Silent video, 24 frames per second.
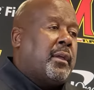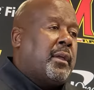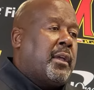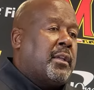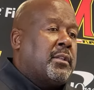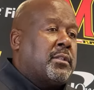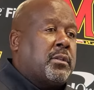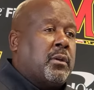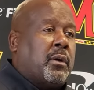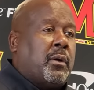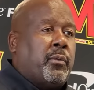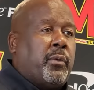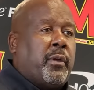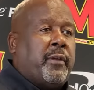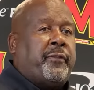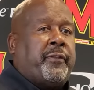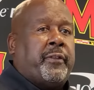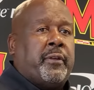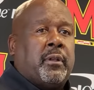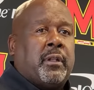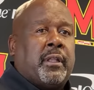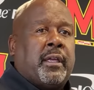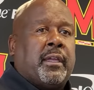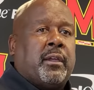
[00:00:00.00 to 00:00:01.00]
And so we
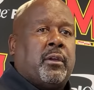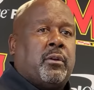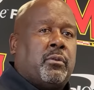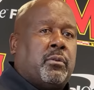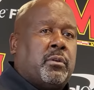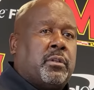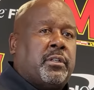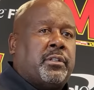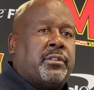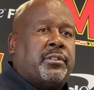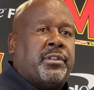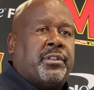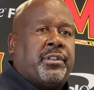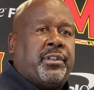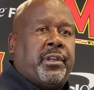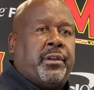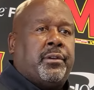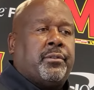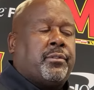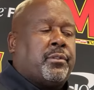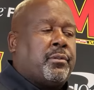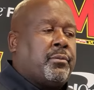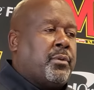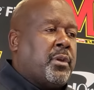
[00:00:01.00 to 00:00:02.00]
feel like going into
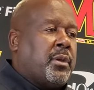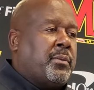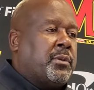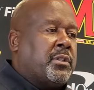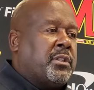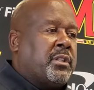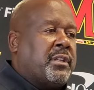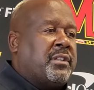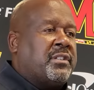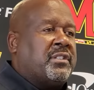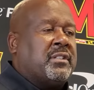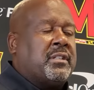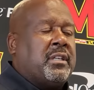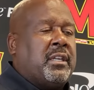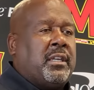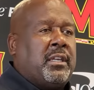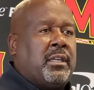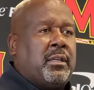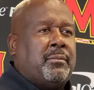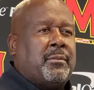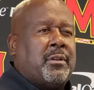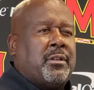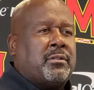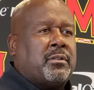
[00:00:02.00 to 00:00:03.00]
year three with this
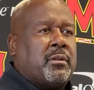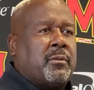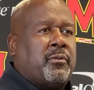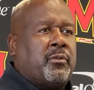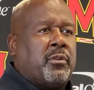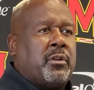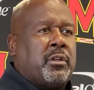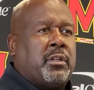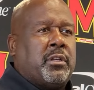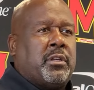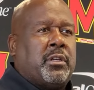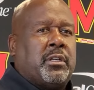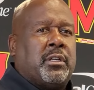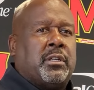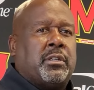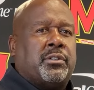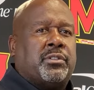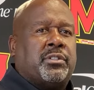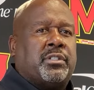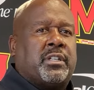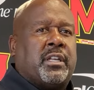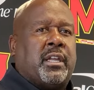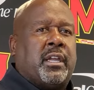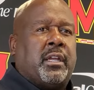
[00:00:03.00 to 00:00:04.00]
team, there's a really good
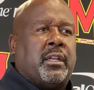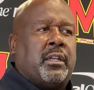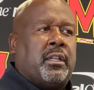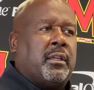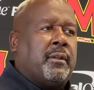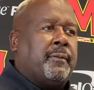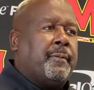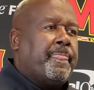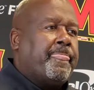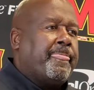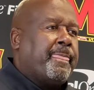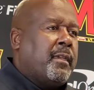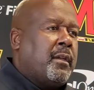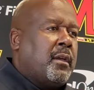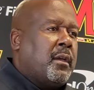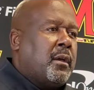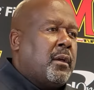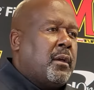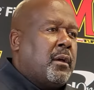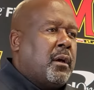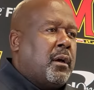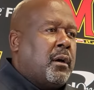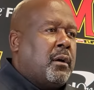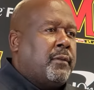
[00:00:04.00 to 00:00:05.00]
understanding
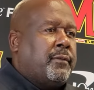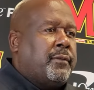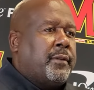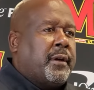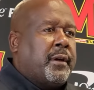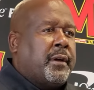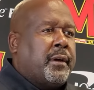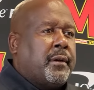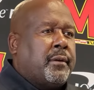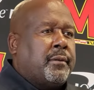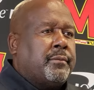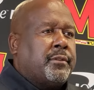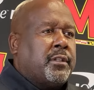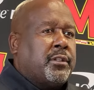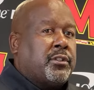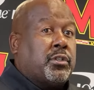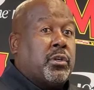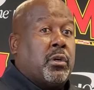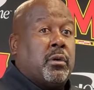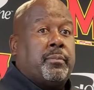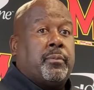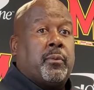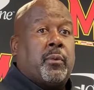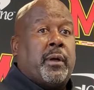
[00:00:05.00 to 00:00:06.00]
of the
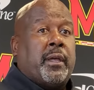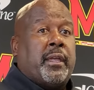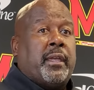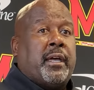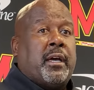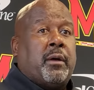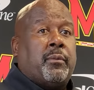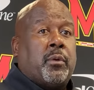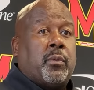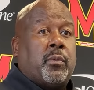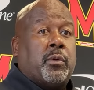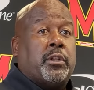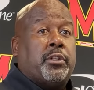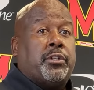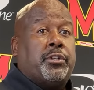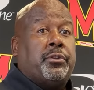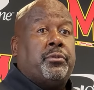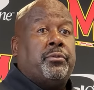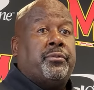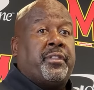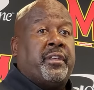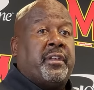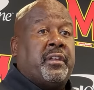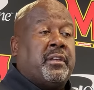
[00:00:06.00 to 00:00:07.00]
Turk way, how we want to
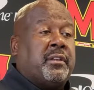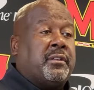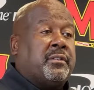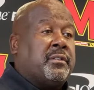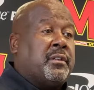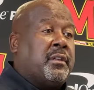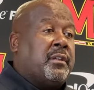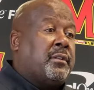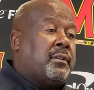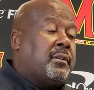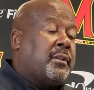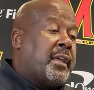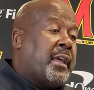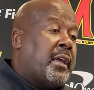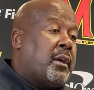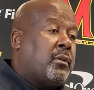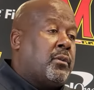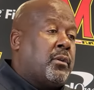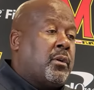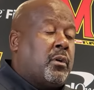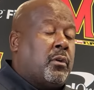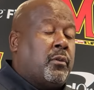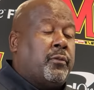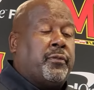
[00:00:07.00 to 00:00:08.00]
do things, and
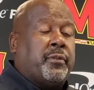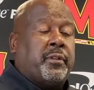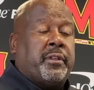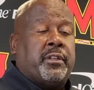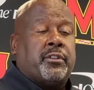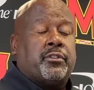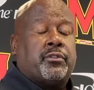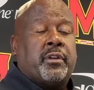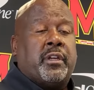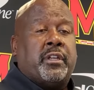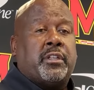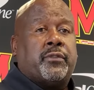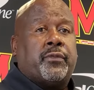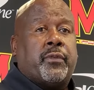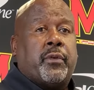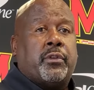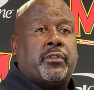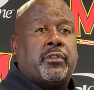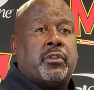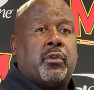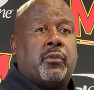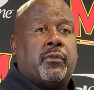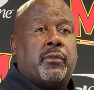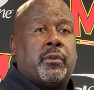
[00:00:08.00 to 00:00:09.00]
now hopefully it
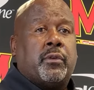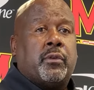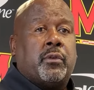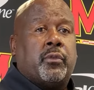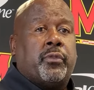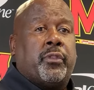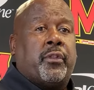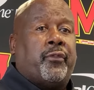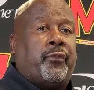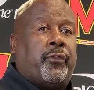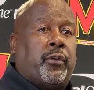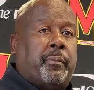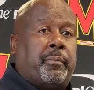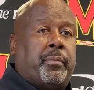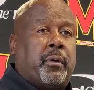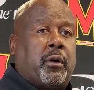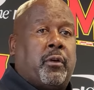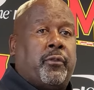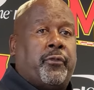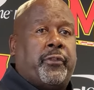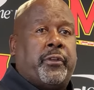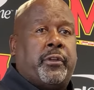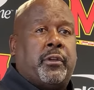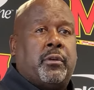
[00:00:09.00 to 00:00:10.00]
transfers over from the
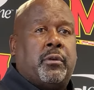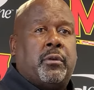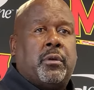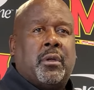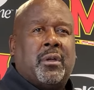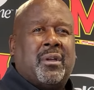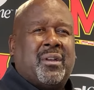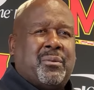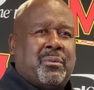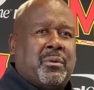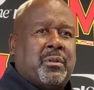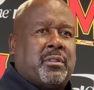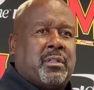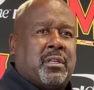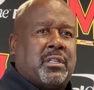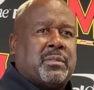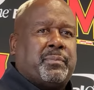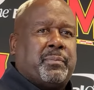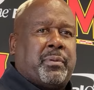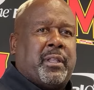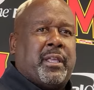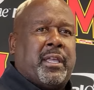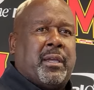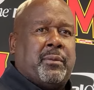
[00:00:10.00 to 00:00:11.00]
football field with us
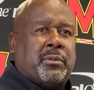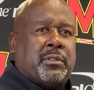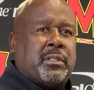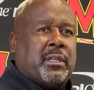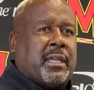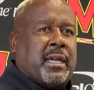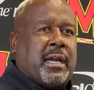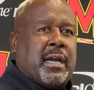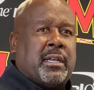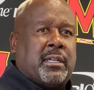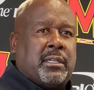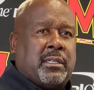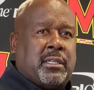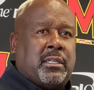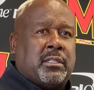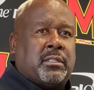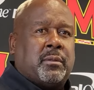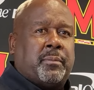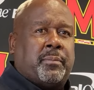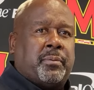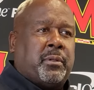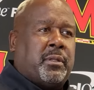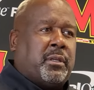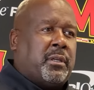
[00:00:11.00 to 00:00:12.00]
playing with the kind of
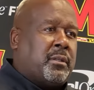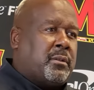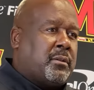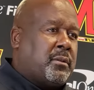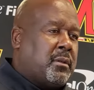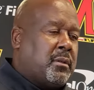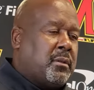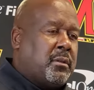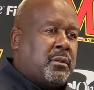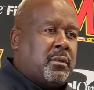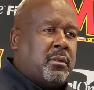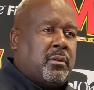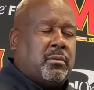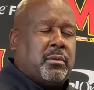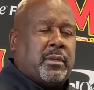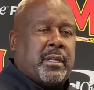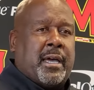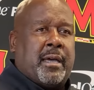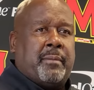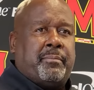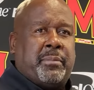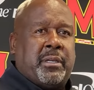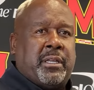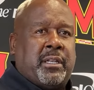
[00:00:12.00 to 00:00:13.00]
discipline, you know,
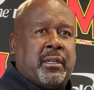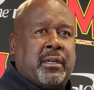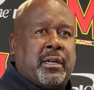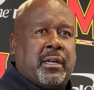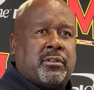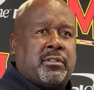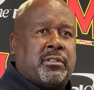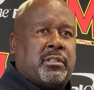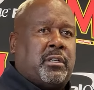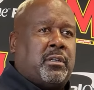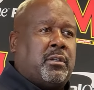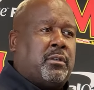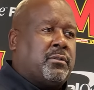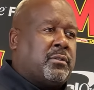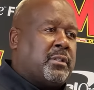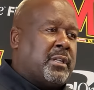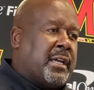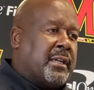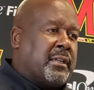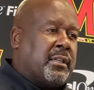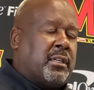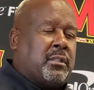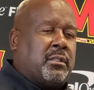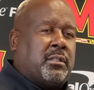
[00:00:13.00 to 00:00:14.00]
not beating ourselves,
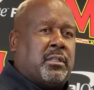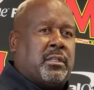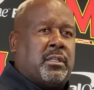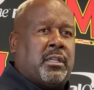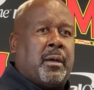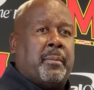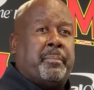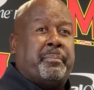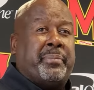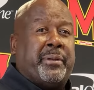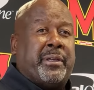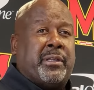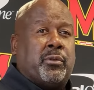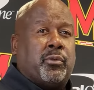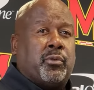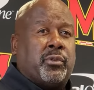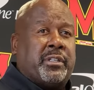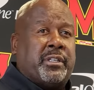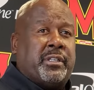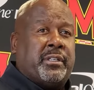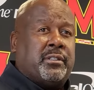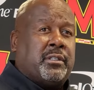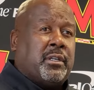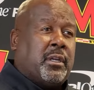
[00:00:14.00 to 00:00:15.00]
not getting the dumb
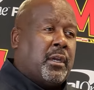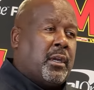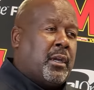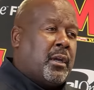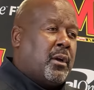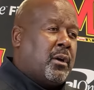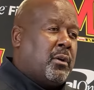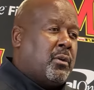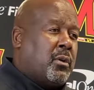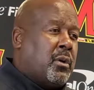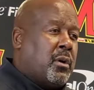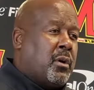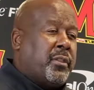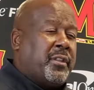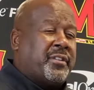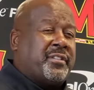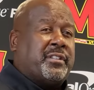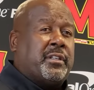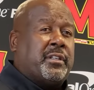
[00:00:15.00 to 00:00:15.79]
penalties, or all the